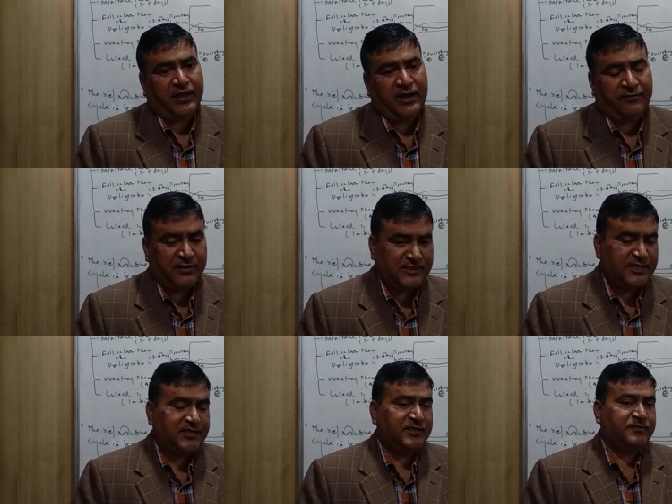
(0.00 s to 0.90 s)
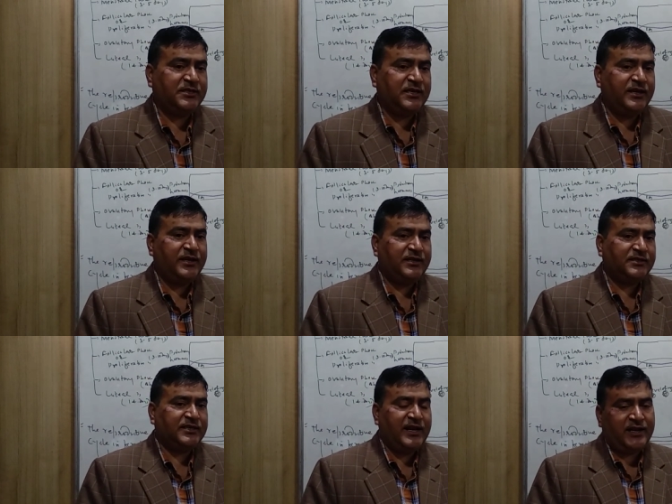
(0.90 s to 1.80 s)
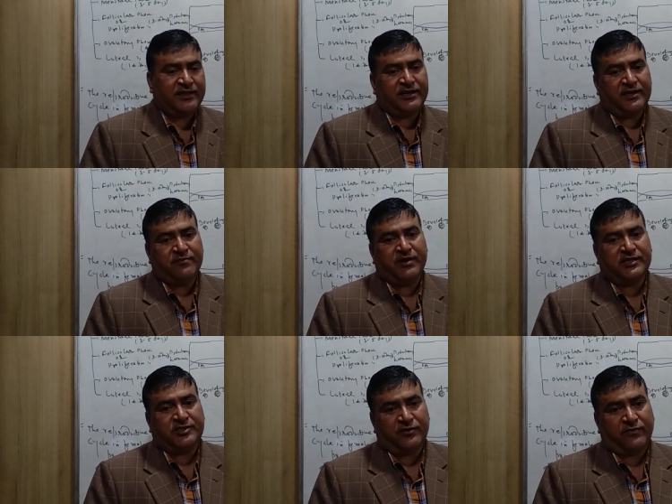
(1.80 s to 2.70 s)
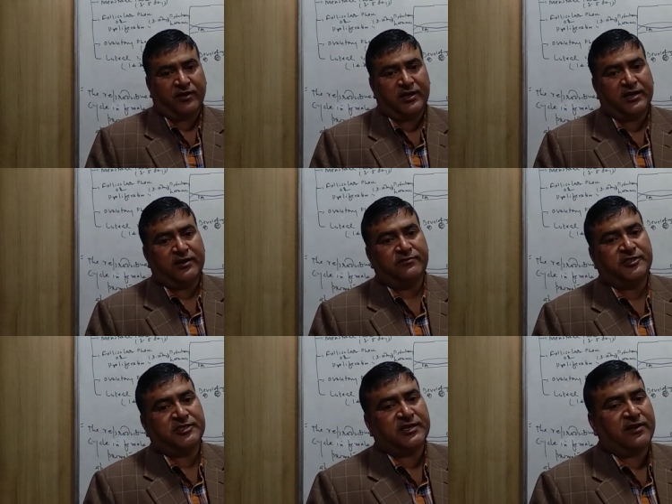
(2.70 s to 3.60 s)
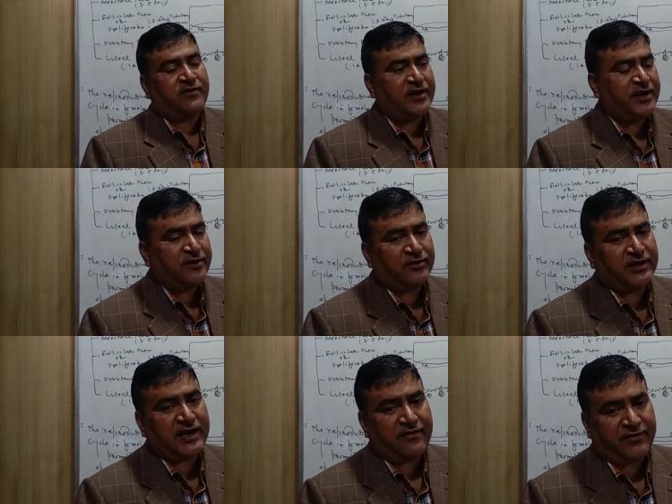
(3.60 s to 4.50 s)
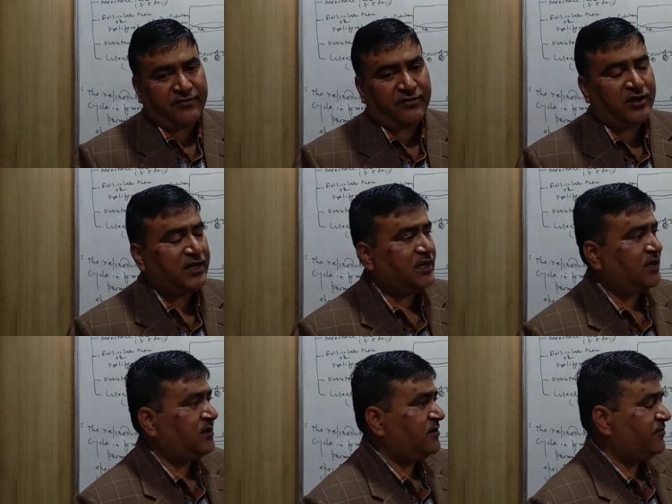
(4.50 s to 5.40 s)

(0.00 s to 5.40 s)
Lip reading: FSH especially select the immature follicle, which is converted into the Graafian follicle.